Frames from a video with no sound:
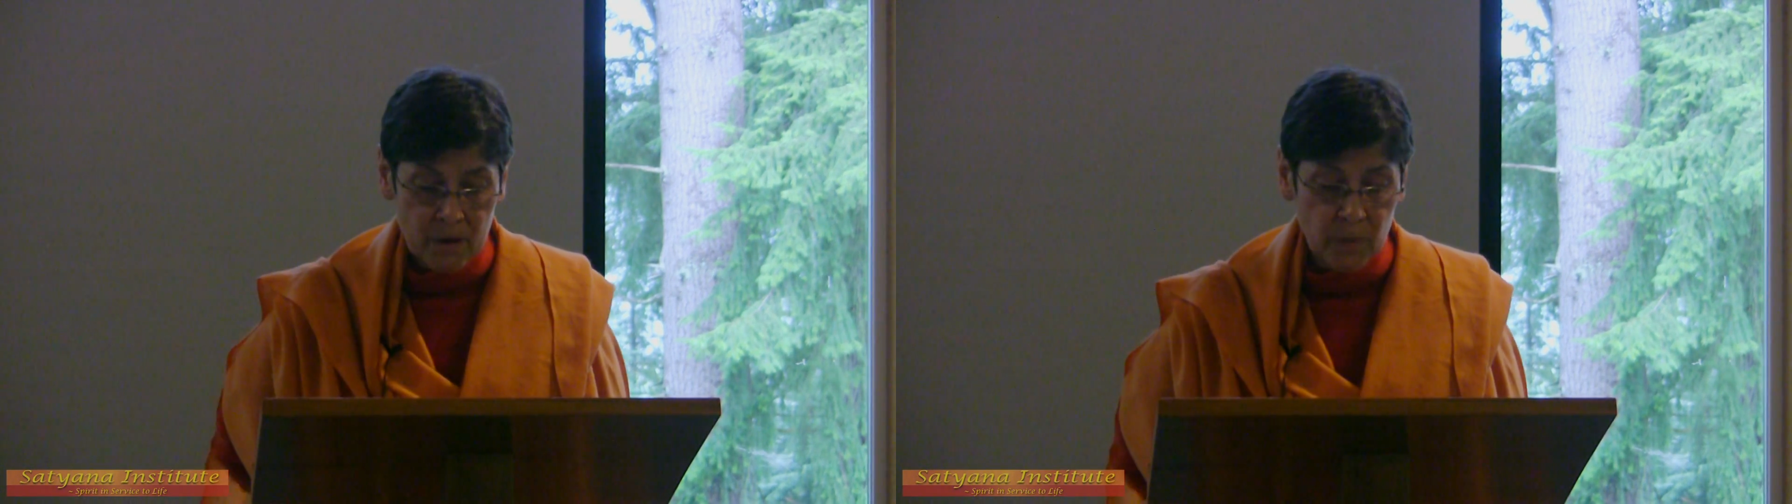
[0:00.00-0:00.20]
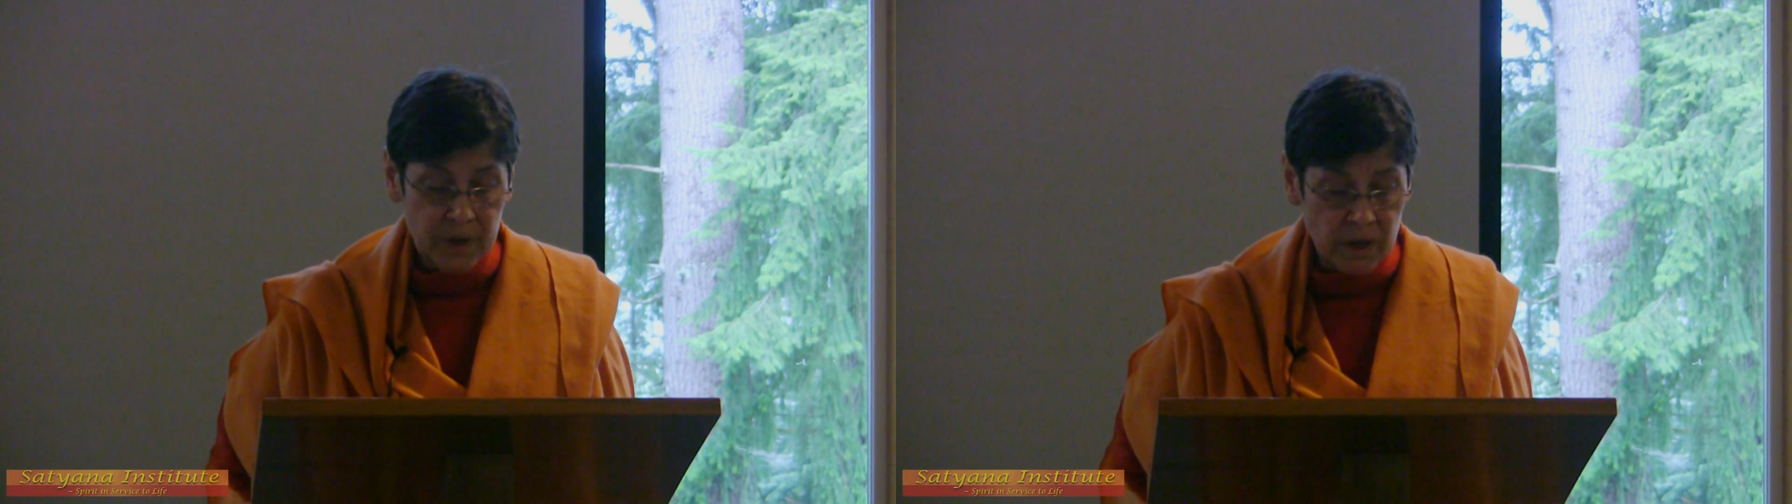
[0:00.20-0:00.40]

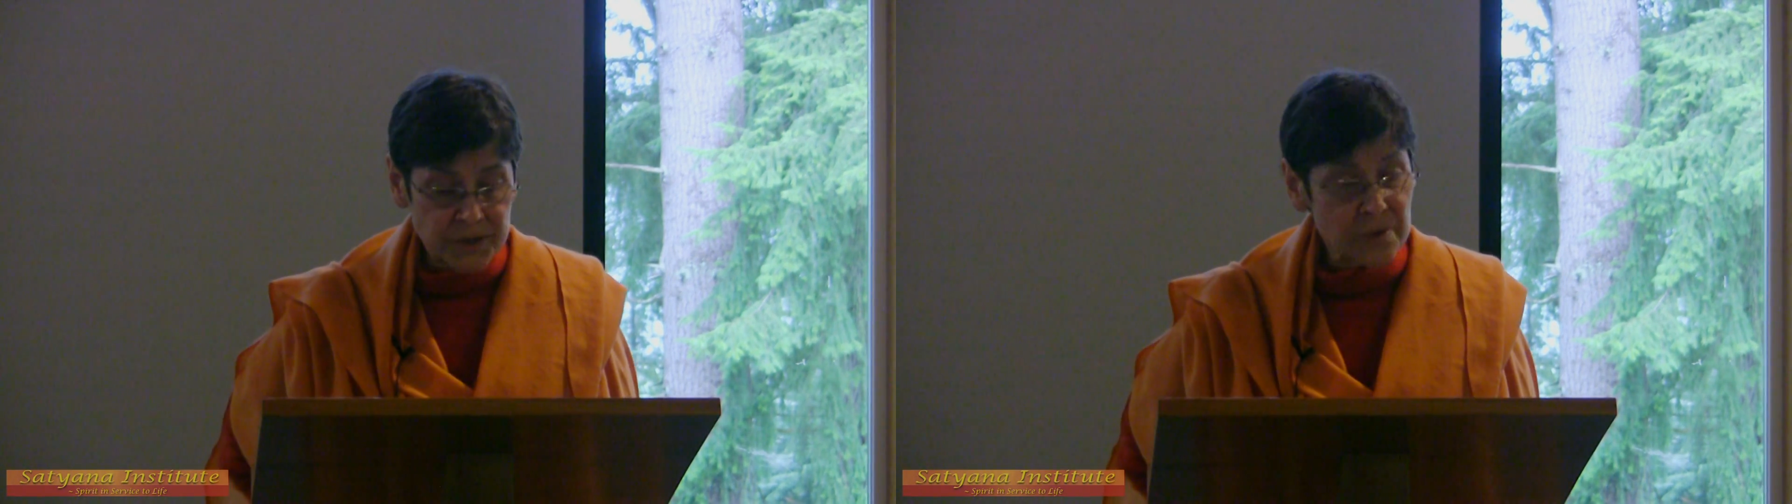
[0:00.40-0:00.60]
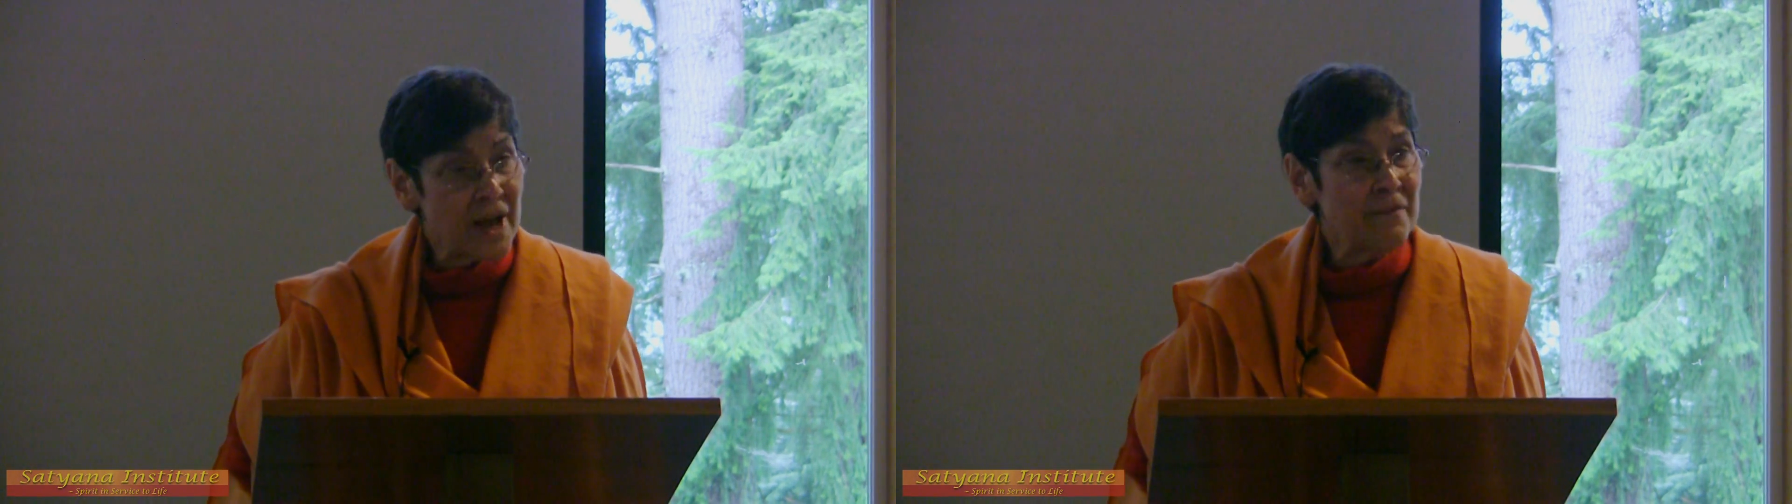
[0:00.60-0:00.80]
We
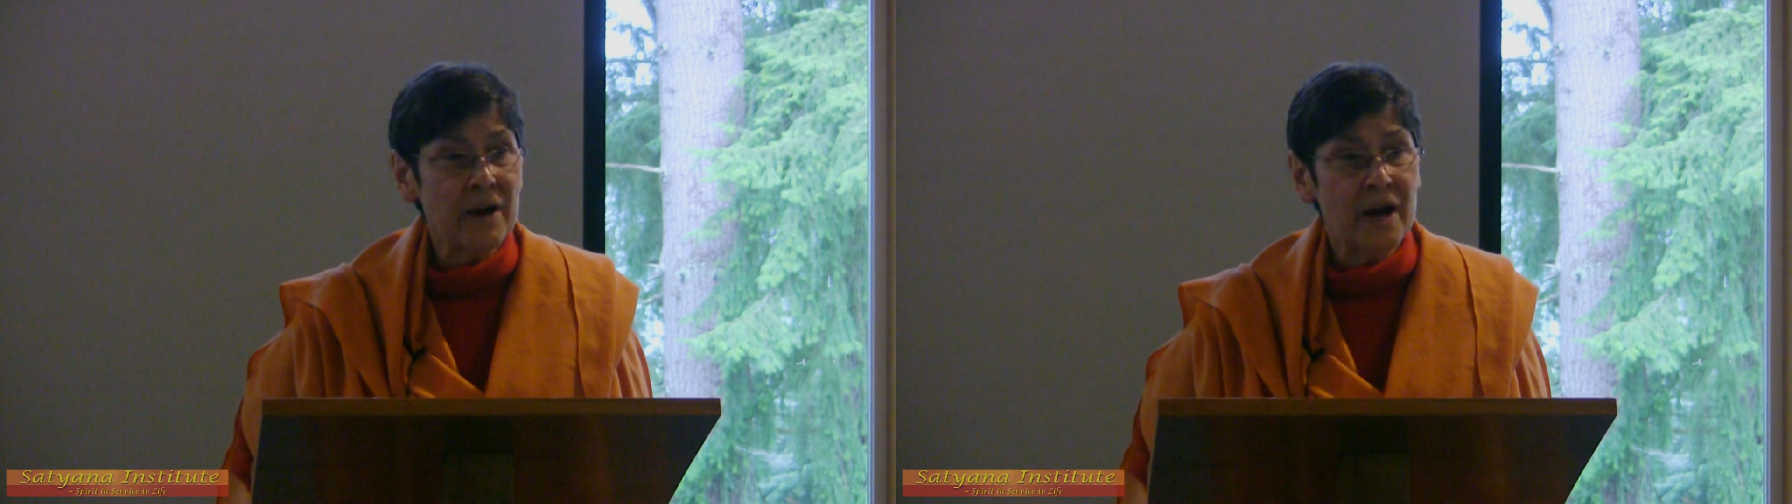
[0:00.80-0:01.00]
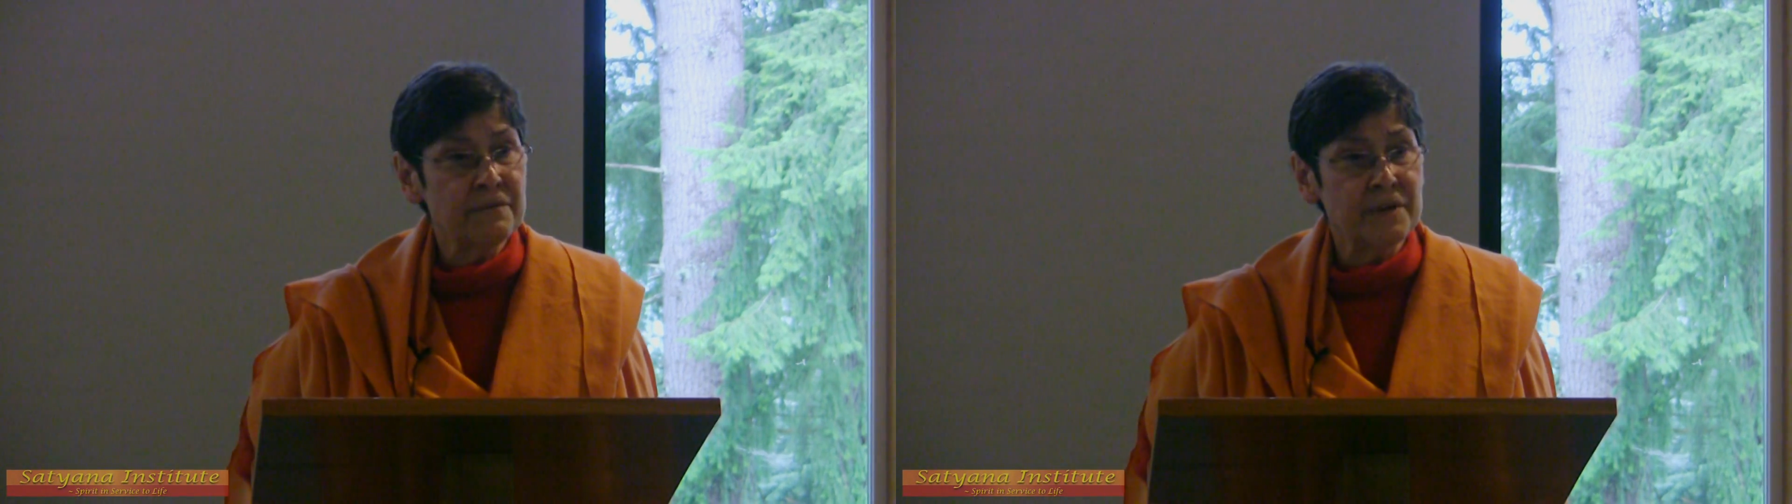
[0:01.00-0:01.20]
also have
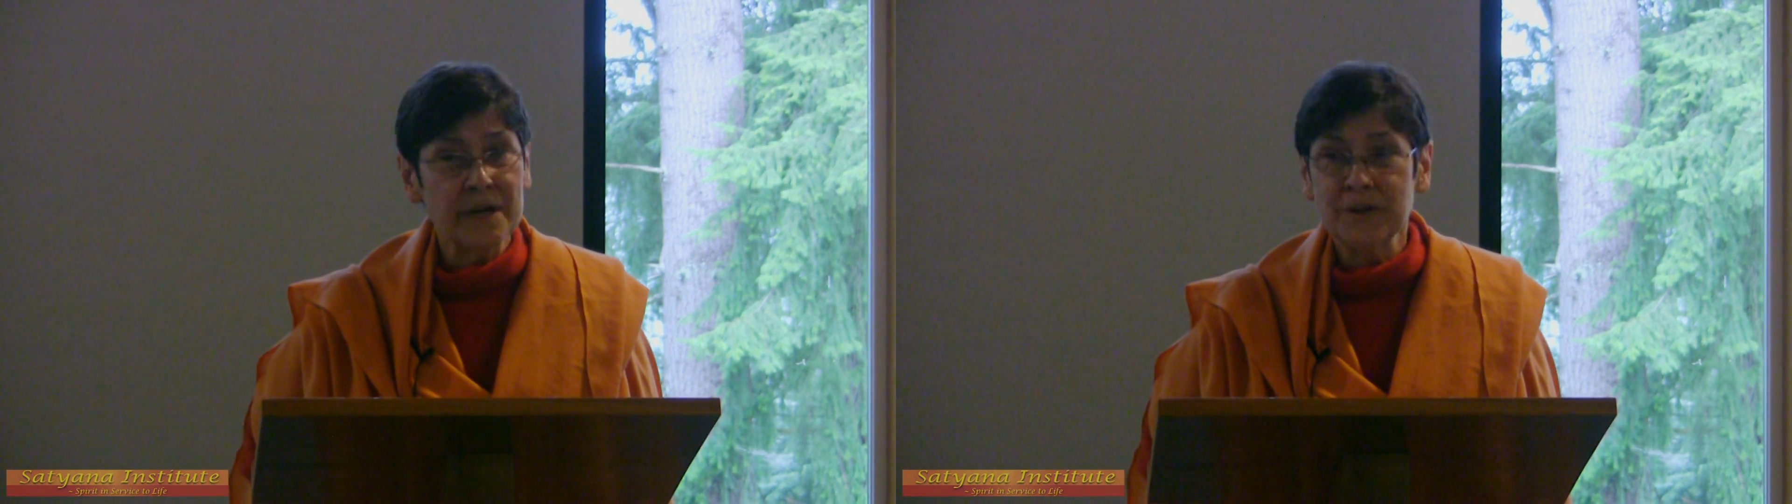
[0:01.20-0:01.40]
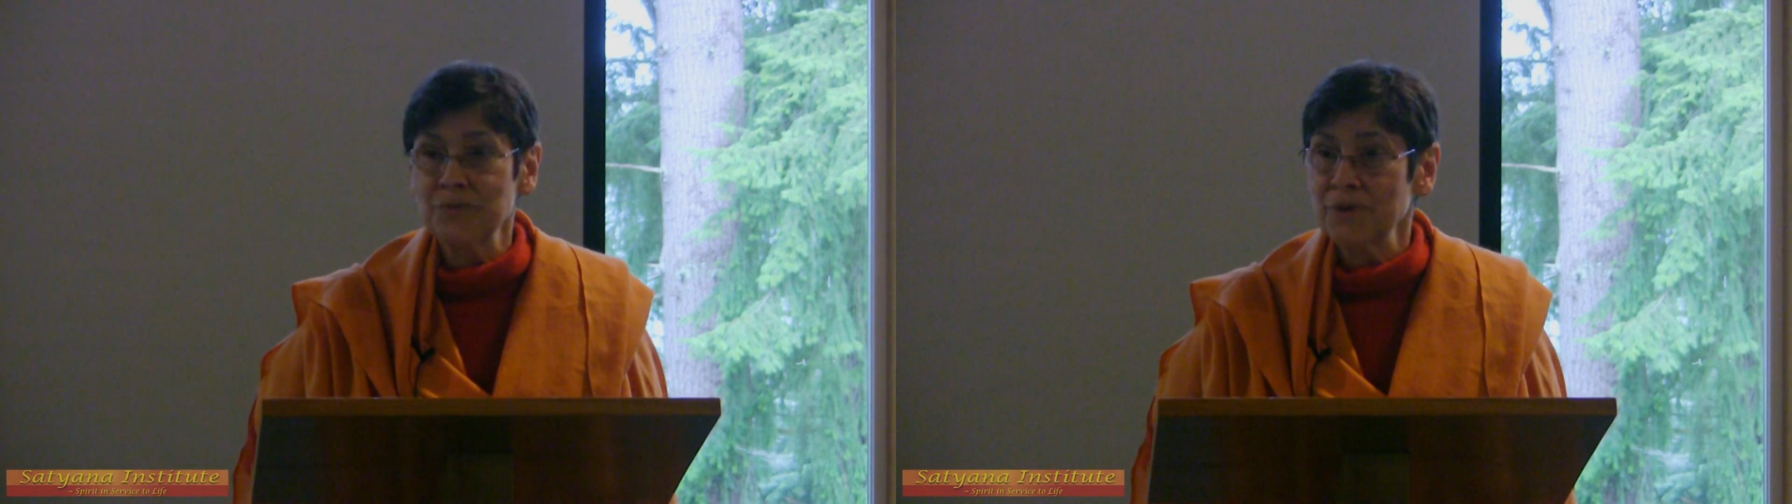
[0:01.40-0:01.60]
a
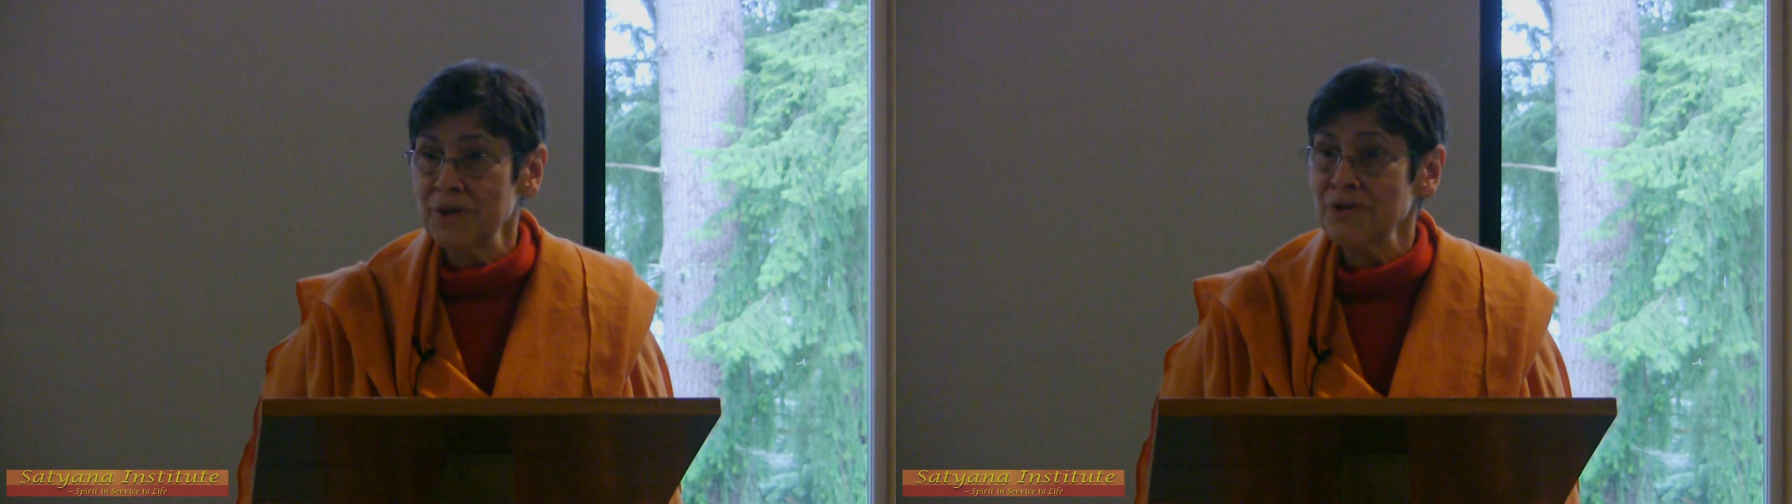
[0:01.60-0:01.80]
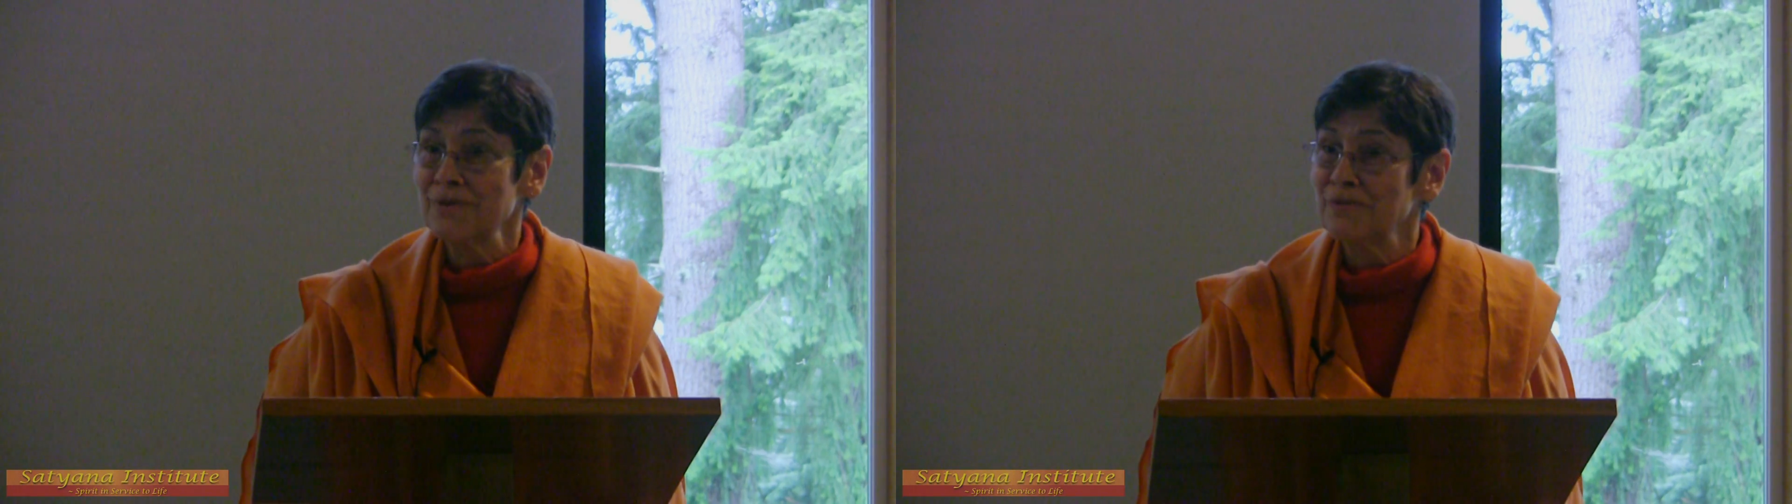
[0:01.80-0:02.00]
hyphenated tradition